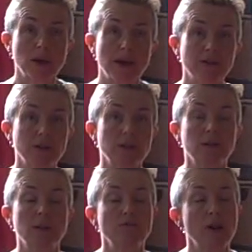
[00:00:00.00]
Now, this
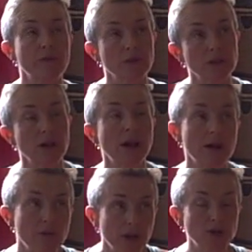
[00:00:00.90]
isn't so relevant at
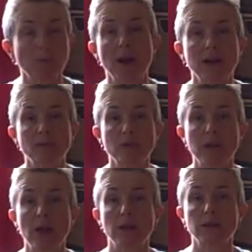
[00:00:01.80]
our age, but as we
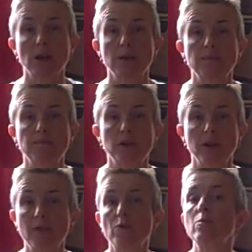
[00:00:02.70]
get,
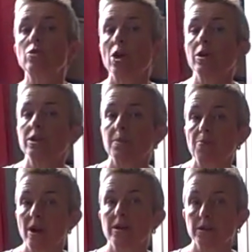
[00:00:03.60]
if we were going into
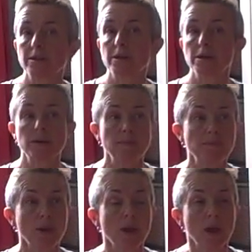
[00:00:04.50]
pregnancy
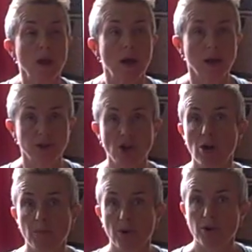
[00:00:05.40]
and
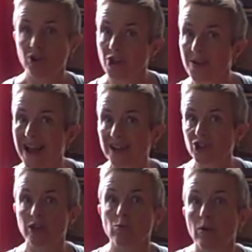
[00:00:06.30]
childbirth, you don't
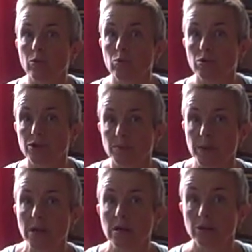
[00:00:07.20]
actually want the walls to
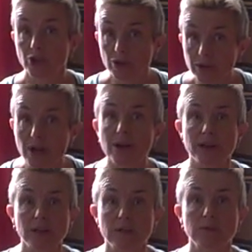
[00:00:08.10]
be too
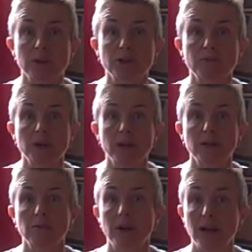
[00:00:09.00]
tight, otherwise you might
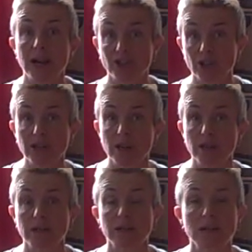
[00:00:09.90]
end up actually
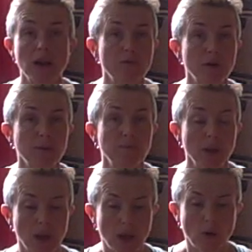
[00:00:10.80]
needing a cesarean.
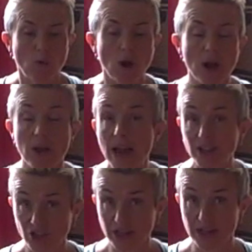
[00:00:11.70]
What
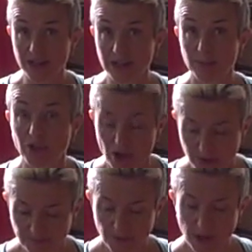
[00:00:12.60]
actually needs to be done